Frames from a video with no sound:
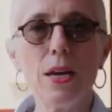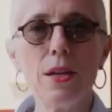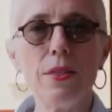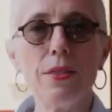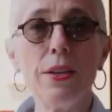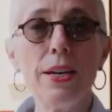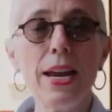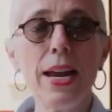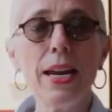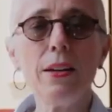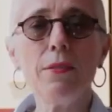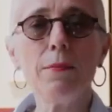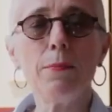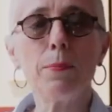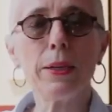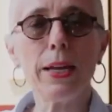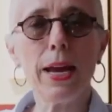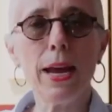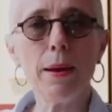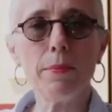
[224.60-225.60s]
The native
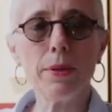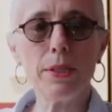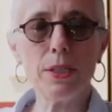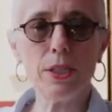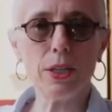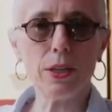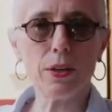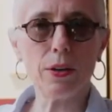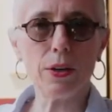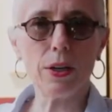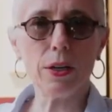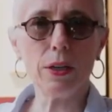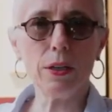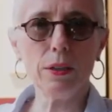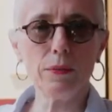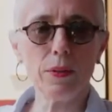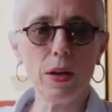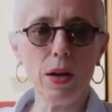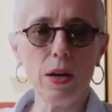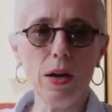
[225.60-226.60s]
plant material
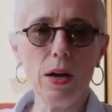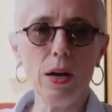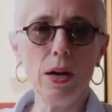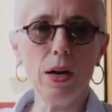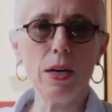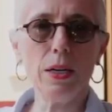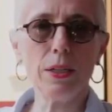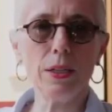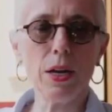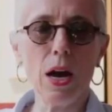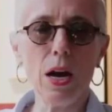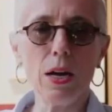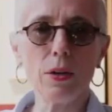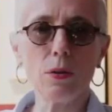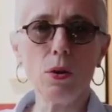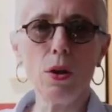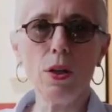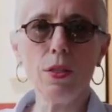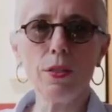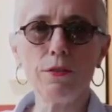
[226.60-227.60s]
on
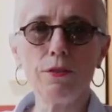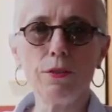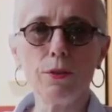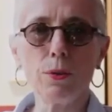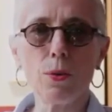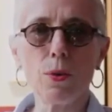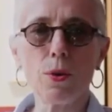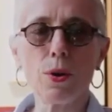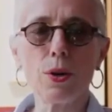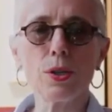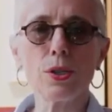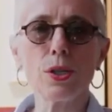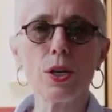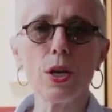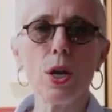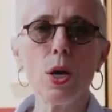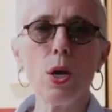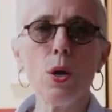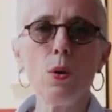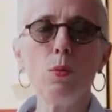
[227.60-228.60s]
all the floors
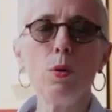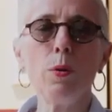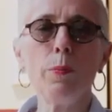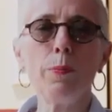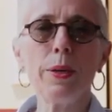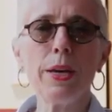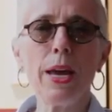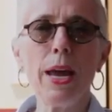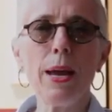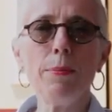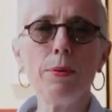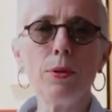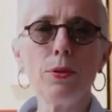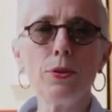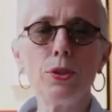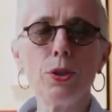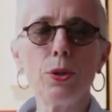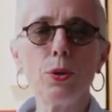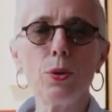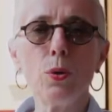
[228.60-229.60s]
will be able
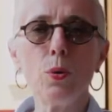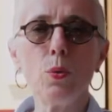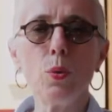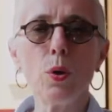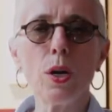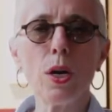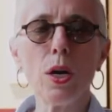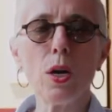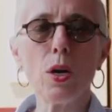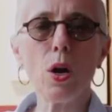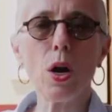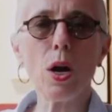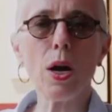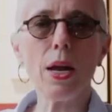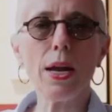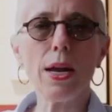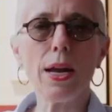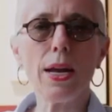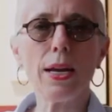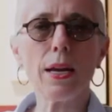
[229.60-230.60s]
to
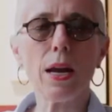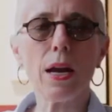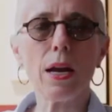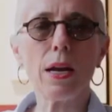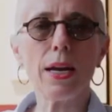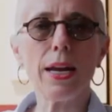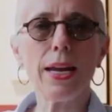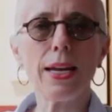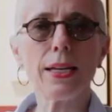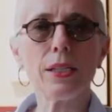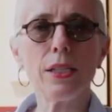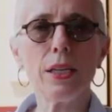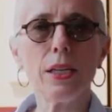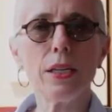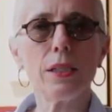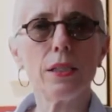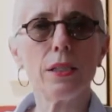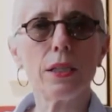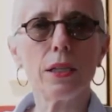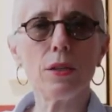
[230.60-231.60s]

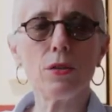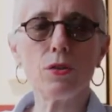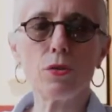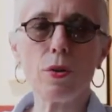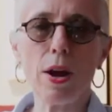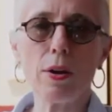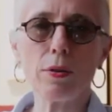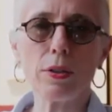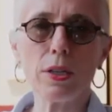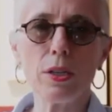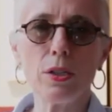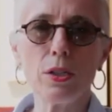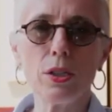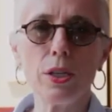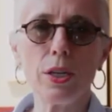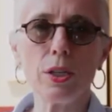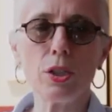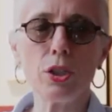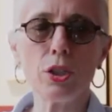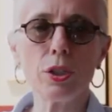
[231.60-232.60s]
exist in drought
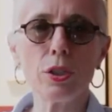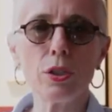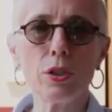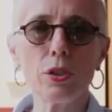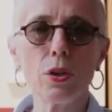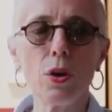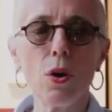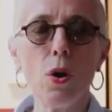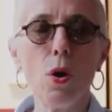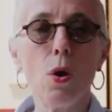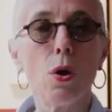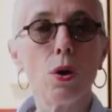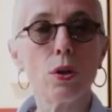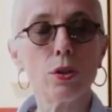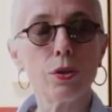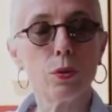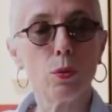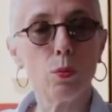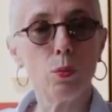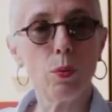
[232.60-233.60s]
conditions,
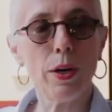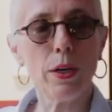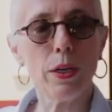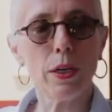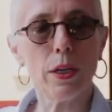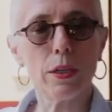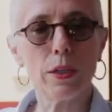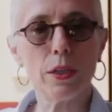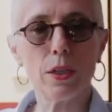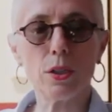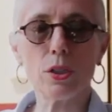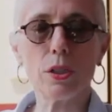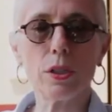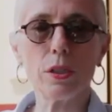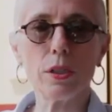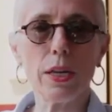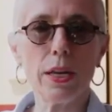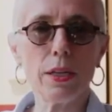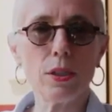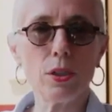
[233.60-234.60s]
also wind
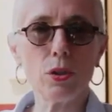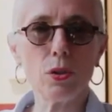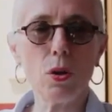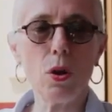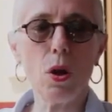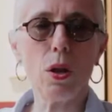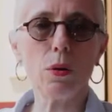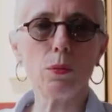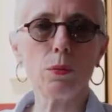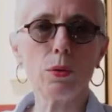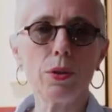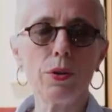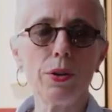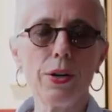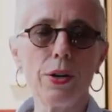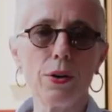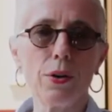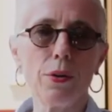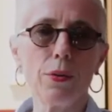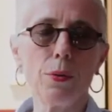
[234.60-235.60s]
conditions, and salt. We're
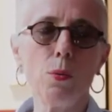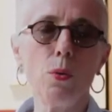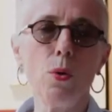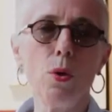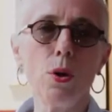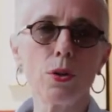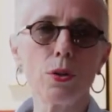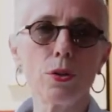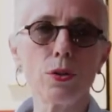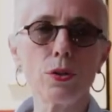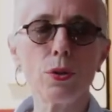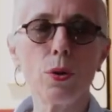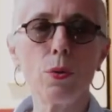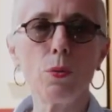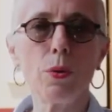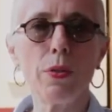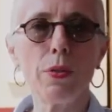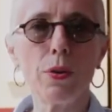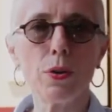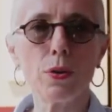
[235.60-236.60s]
near the water, so
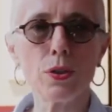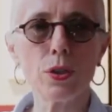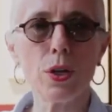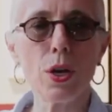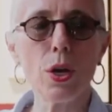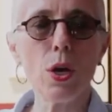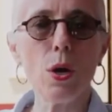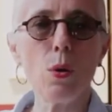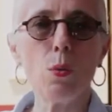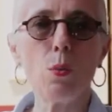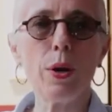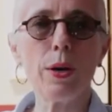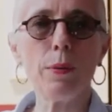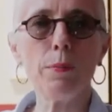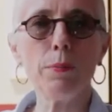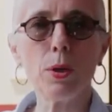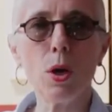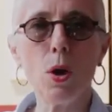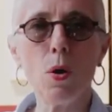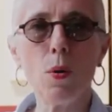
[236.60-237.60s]
when there's
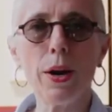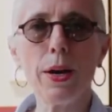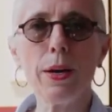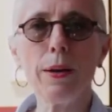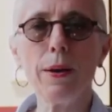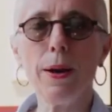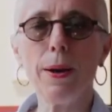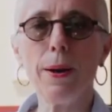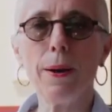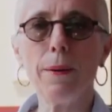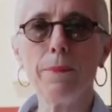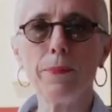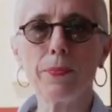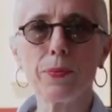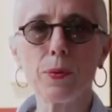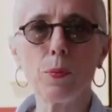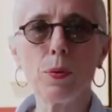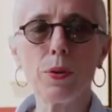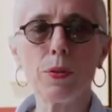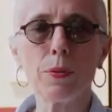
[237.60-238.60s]
wind blowing,
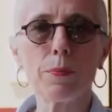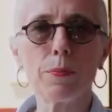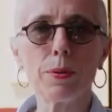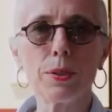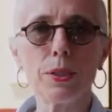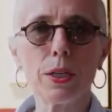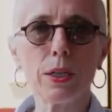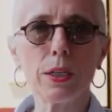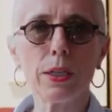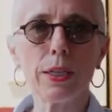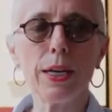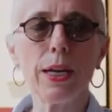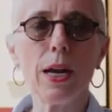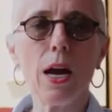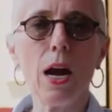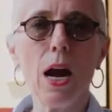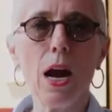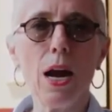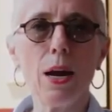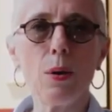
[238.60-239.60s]
with particularly
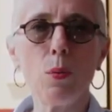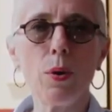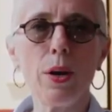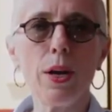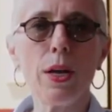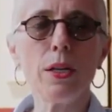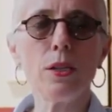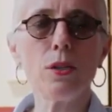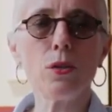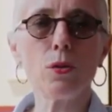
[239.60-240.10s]
high winds